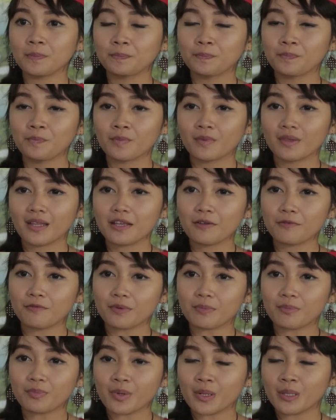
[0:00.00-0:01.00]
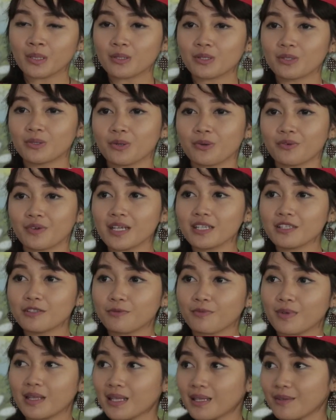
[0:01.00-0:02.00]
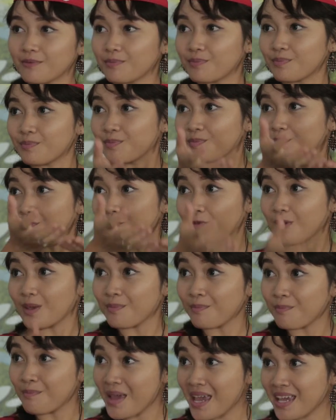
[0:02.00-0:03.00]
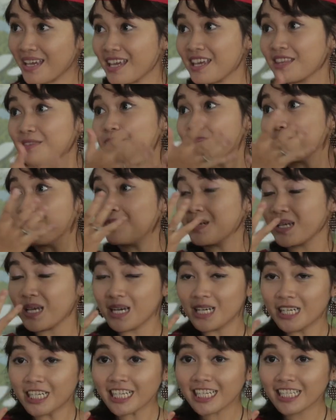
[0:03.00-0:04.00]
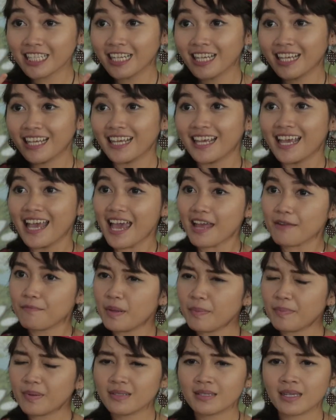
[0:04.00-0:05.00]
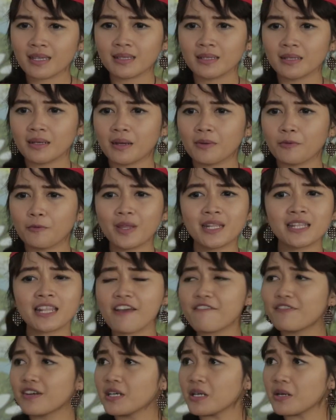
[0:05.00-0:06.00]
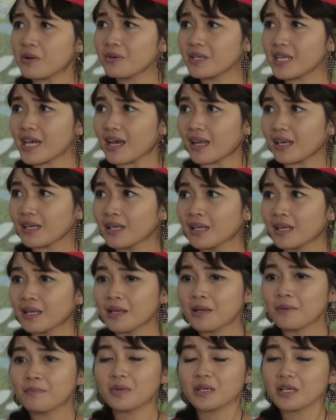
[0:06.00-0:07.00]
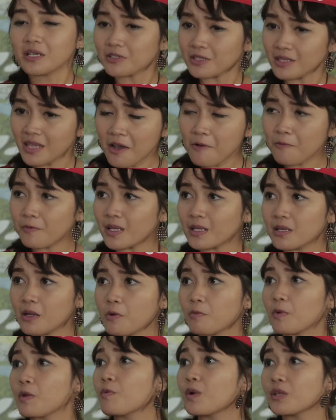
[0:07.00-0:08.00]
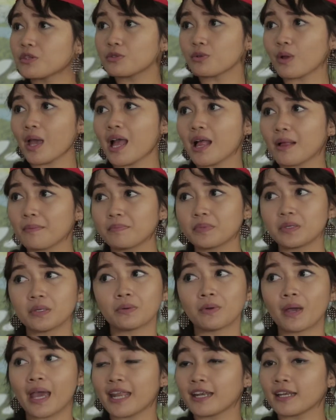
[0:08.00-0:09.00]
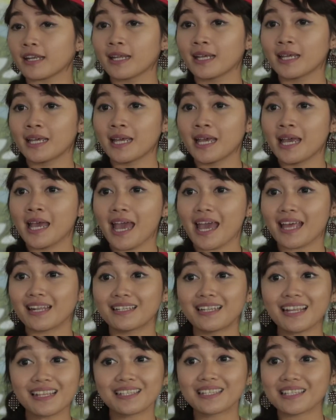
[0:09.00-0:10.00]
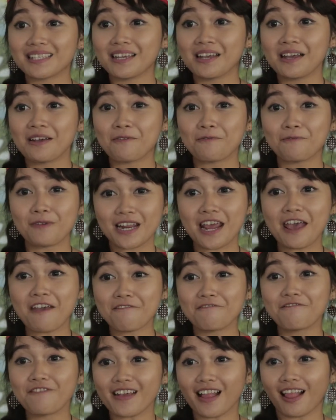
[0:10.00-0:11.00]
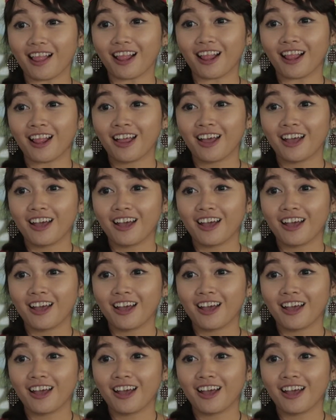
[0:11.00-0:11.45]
Yeah. Like, we bring the stories, we make it be heard, and people say, we never know that. Because now we know, we want to help you. And that's what I feel.